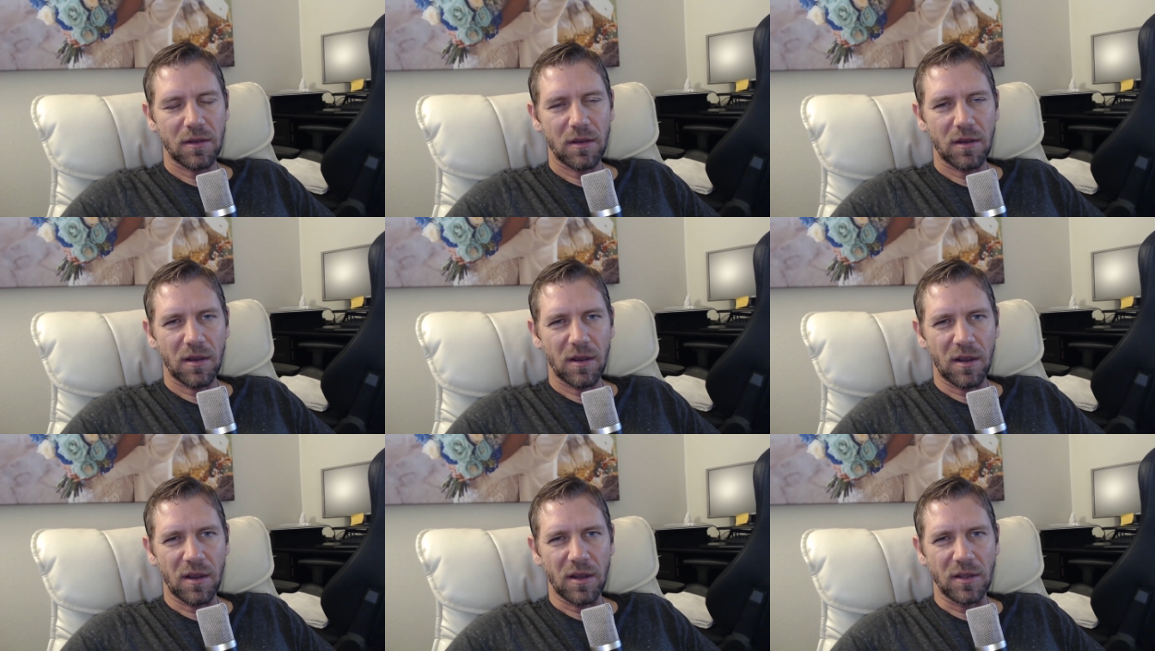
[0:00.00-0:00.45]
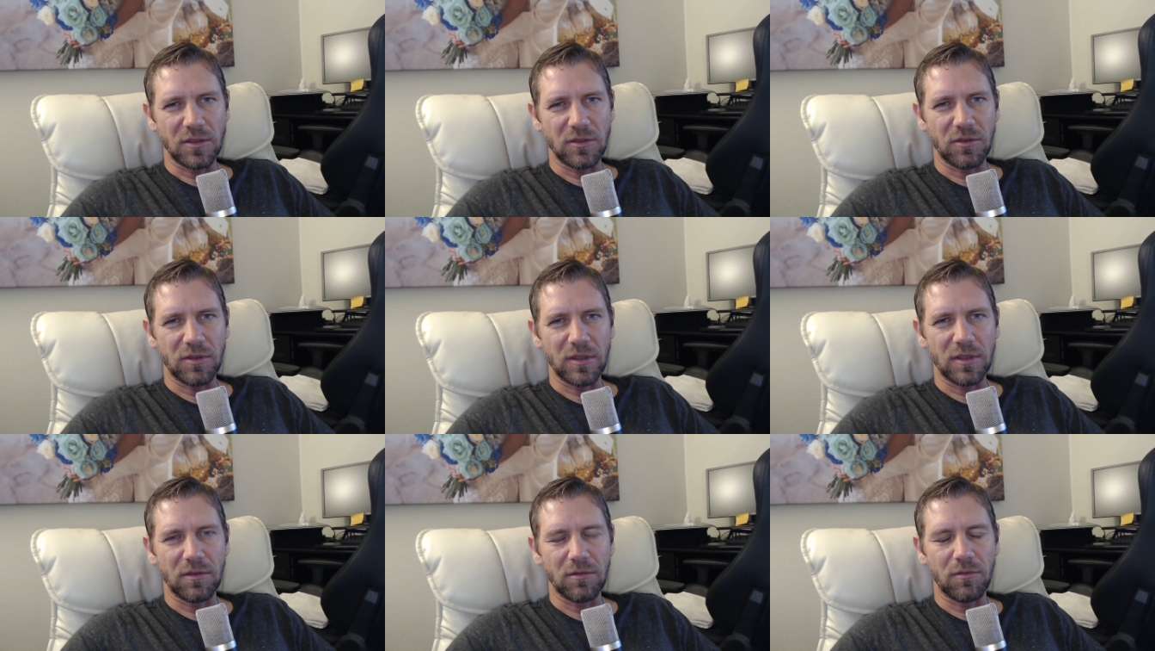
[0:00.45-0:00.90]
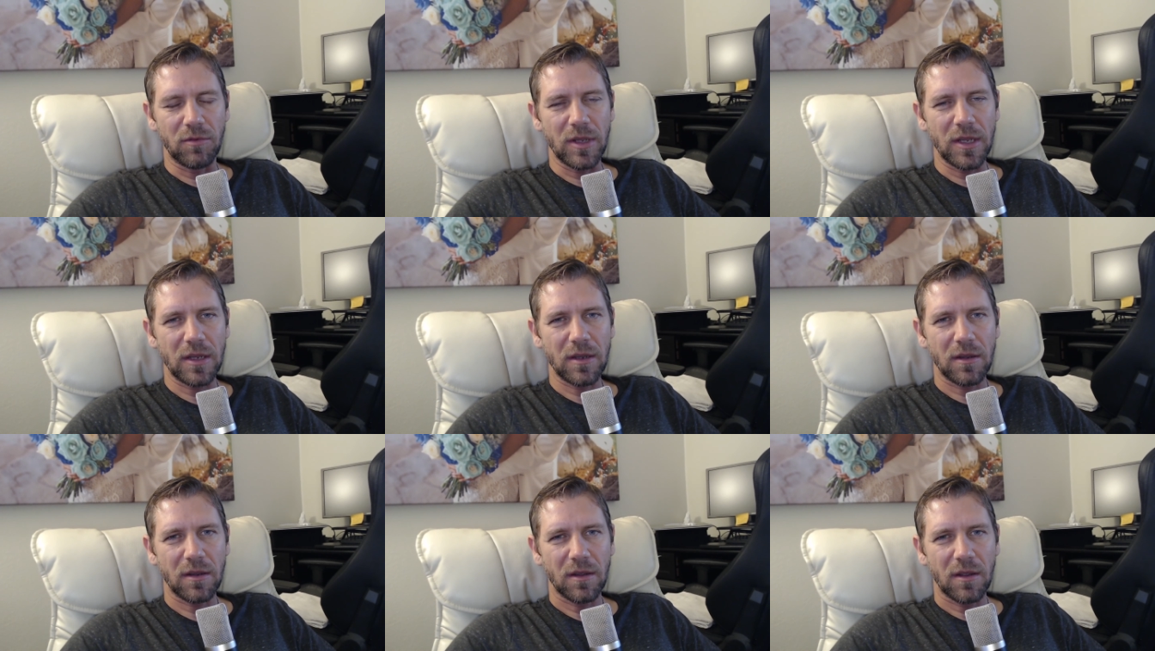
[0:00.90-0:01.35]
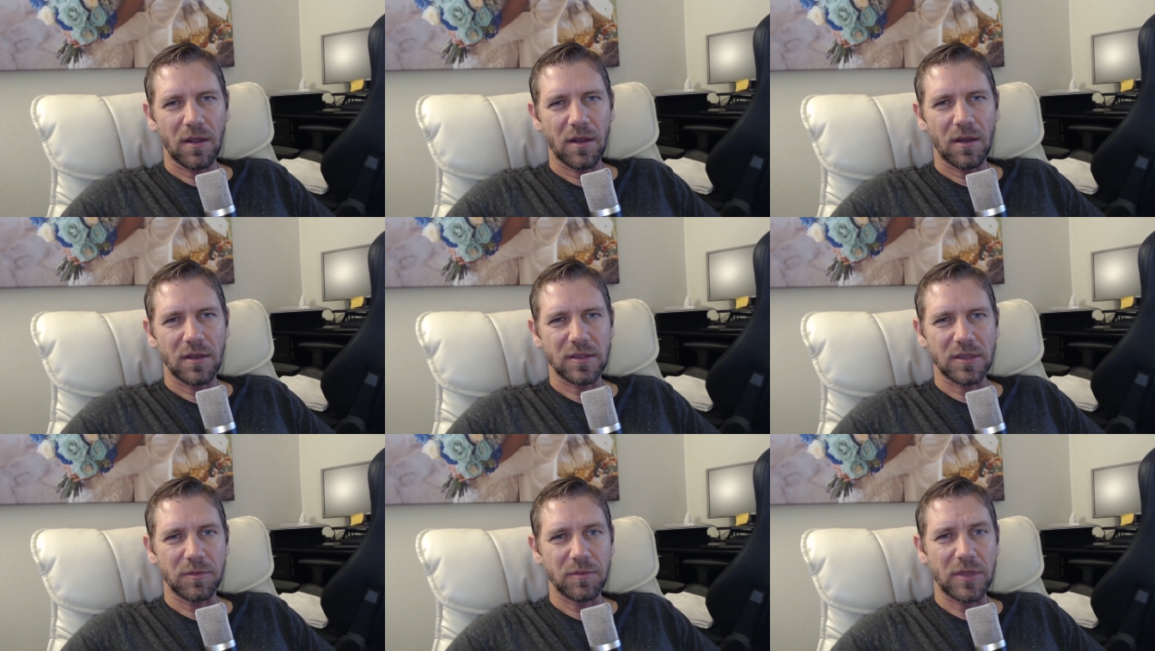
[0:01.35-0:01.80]
uh, during the week.
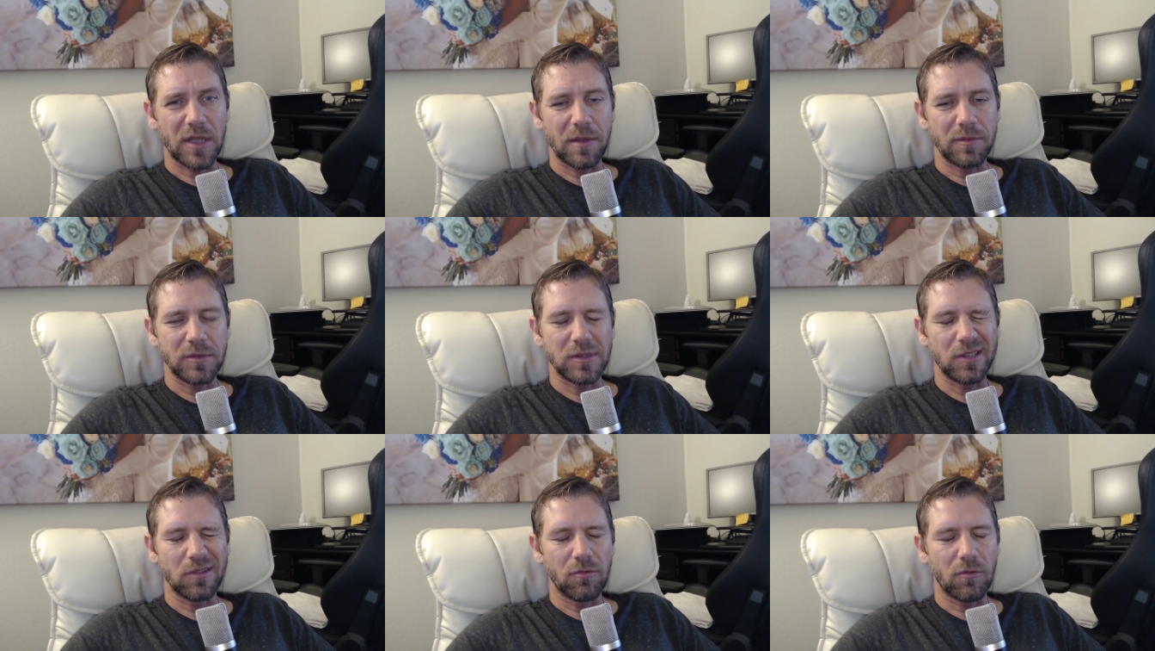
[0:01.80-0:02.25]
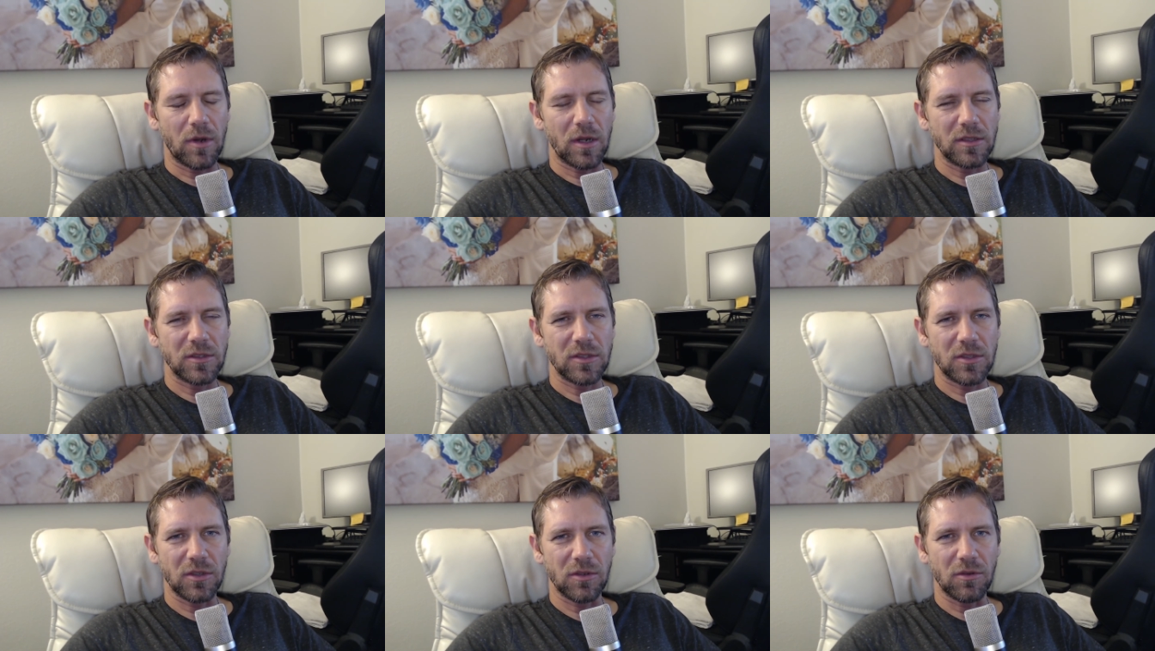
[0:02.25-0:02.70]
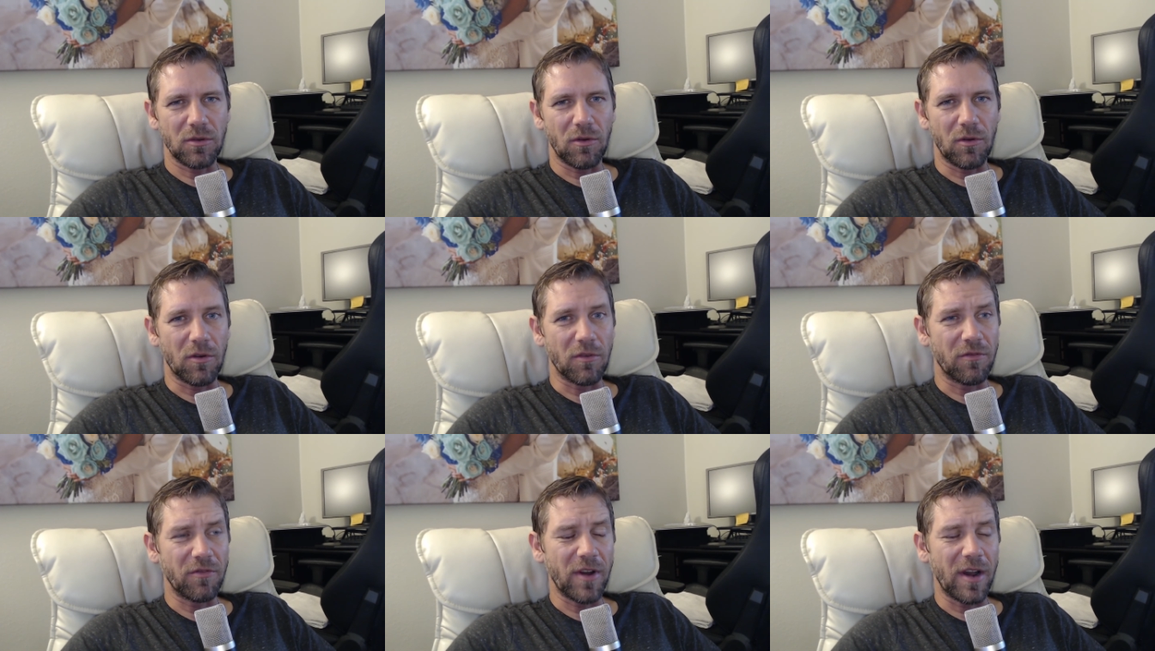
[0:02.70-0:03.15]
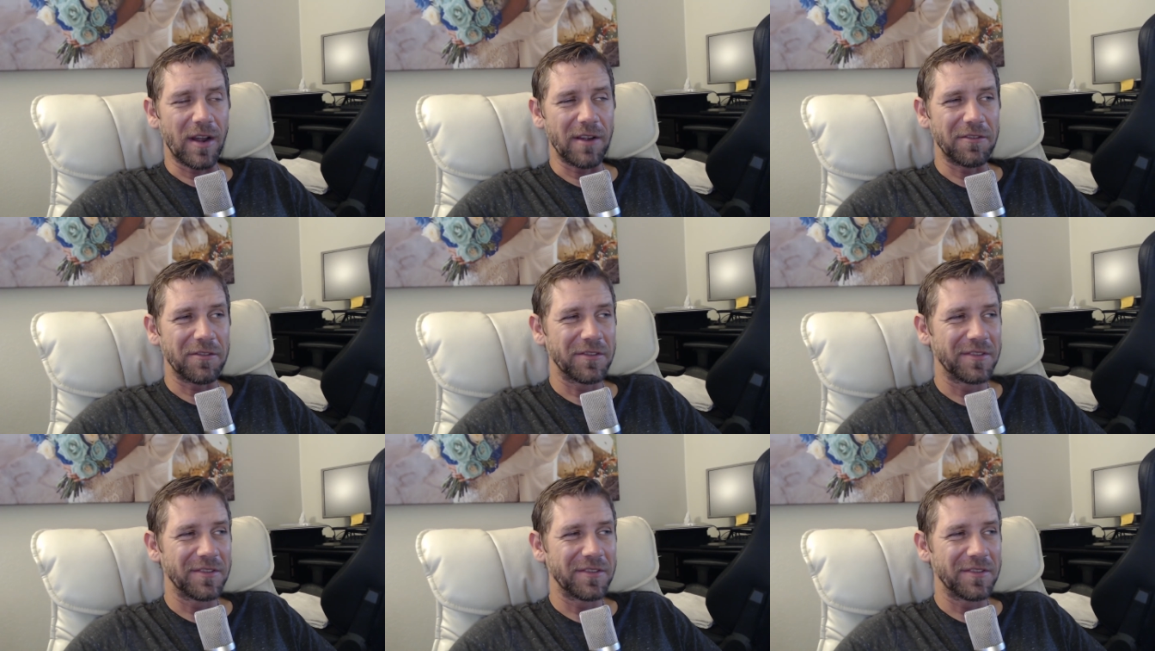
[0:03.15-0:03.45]
Sometimes do one, two, or five,